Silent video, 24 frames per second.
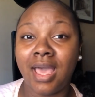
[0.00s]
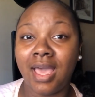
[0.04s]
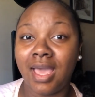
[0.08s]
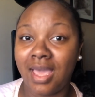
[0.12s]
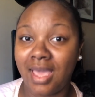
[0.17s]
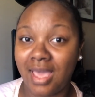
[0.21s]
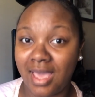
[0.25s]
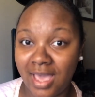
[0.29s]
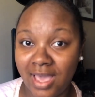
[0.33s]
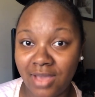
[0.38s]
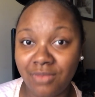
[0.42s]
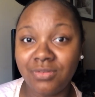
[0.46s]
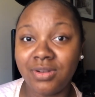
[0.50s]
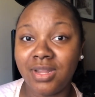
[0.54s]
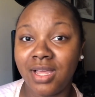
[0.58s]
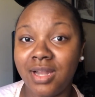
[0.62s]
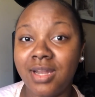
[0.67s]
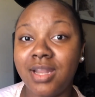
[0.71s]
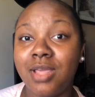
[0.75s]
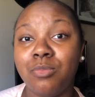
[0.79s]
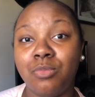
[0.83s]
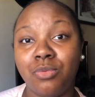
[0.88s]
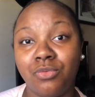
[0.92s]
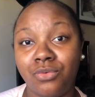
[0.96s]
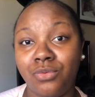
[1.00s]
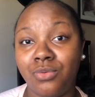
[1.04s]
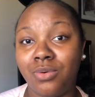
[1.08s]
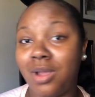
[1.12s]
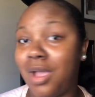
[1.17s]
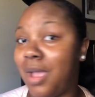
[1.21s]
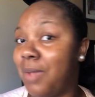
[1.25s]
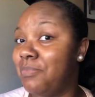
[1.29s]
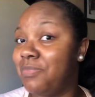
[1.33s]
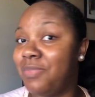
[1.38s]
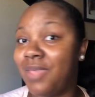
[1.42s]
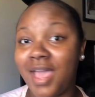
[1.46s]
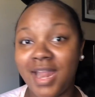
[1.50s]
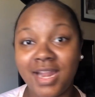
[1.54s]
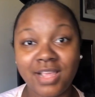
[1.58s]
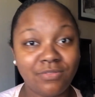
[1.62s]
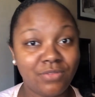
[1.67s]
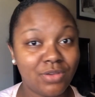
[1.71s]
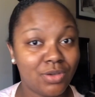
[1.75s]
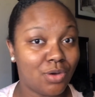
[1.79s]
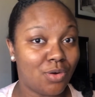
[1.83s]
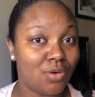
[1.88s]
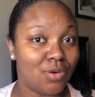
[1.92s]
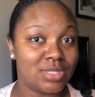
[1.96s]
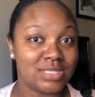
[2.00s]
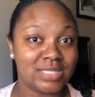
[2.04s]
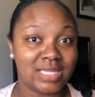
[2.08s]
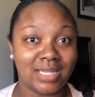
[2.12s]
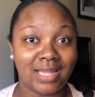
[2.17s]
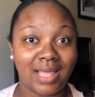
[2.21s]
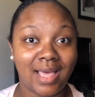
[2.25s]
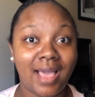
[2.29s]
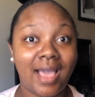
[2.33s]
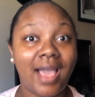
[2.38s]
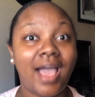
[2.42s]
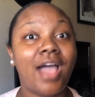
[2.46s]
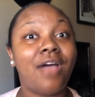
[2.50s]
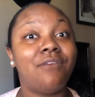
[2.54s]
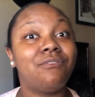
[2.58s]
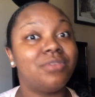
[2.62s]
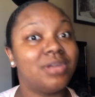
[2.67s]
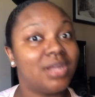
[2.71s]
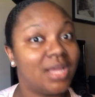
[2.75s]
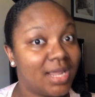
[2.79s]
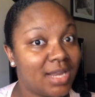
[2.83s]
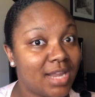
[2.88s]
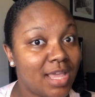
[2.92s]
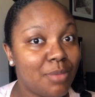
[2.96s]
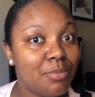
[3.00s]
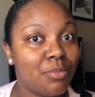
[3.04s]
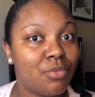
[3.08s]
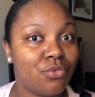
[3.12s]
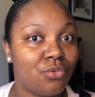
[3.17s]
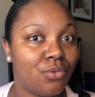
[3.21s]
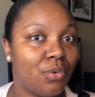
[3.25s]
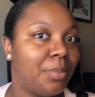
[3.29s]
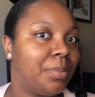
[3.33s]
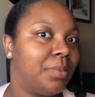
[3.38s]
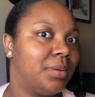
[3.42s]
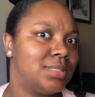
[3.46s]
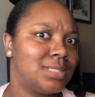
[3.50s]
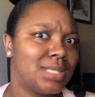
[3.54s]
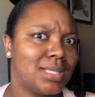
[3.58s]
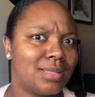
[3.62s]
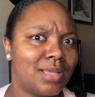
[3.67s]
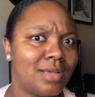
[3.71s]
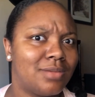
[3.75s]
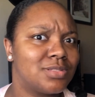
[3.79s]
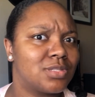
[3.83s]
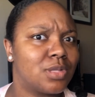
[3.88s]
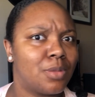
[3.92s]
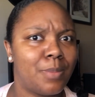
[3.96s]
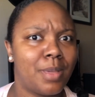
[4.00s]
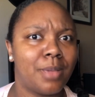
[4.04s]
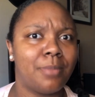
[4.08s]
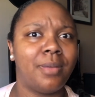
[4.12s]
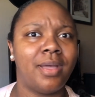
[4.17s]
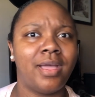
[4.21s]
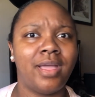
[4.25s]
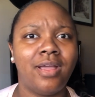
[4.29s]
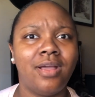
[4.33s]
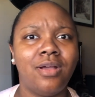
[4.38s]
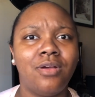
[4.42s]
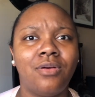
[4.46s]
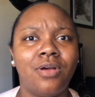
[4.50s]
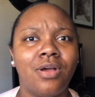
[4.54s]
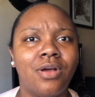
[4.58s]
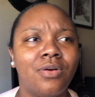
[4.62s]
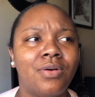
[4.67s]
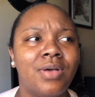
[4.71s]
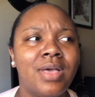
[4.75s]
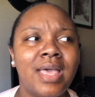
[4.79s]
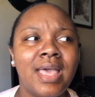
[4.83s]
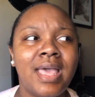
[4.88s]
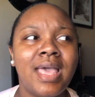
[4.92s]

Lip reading: I've done that before. I'm not even going to lie. I've done it before because I thought I was going to make my hair grow.